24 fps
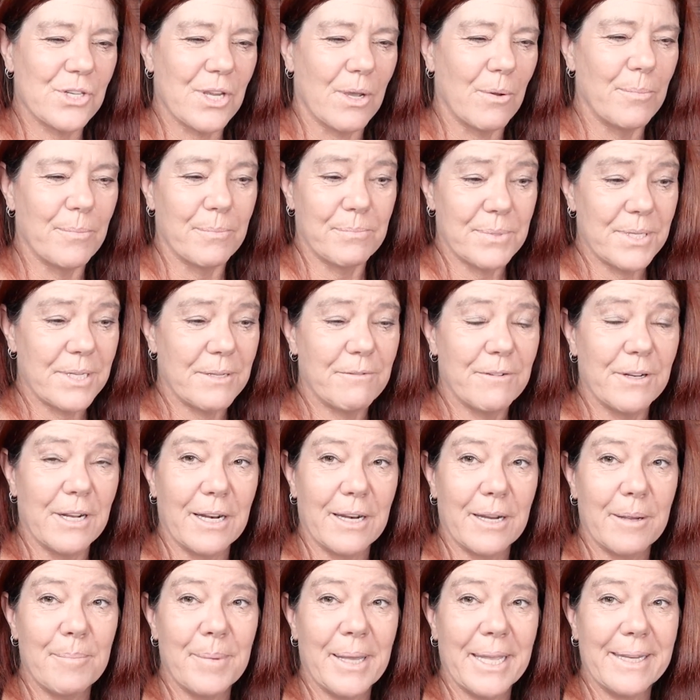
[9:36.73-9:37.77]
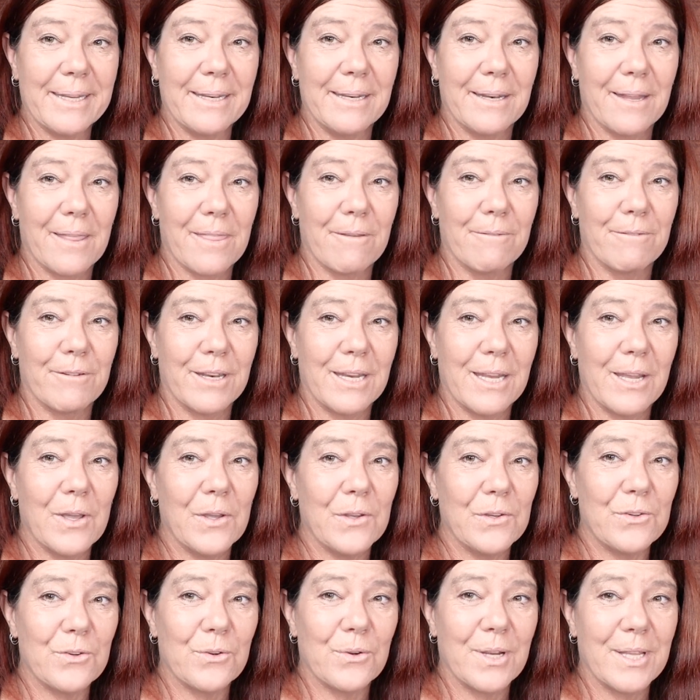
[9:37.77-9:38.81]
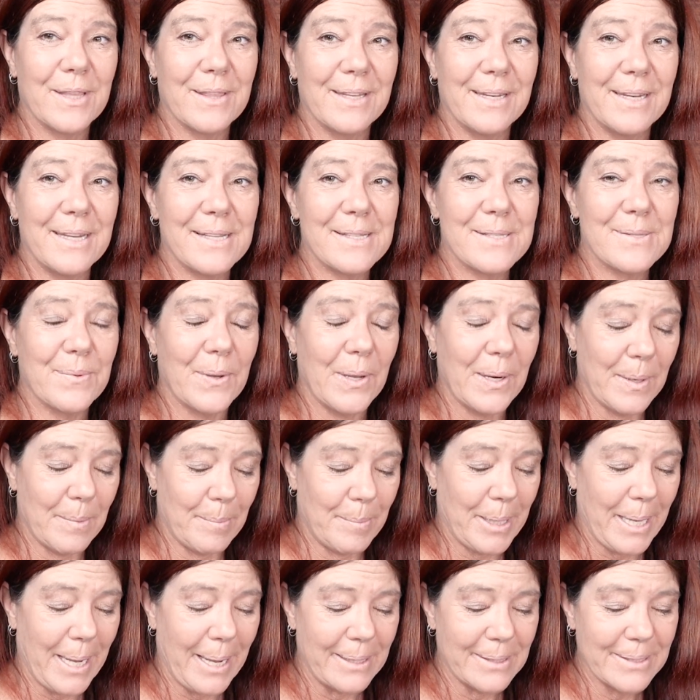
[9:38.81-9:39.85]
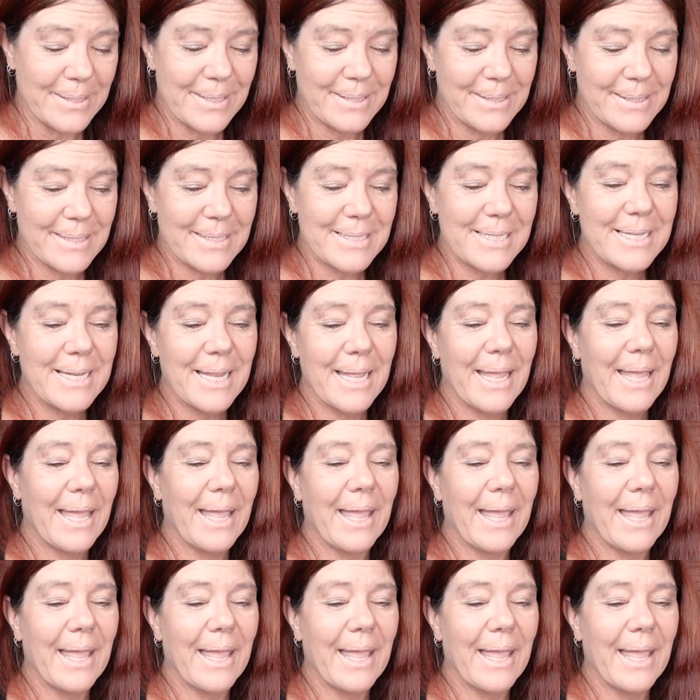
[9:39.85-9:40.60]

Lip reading: I'll definitely make another video during the next one about it.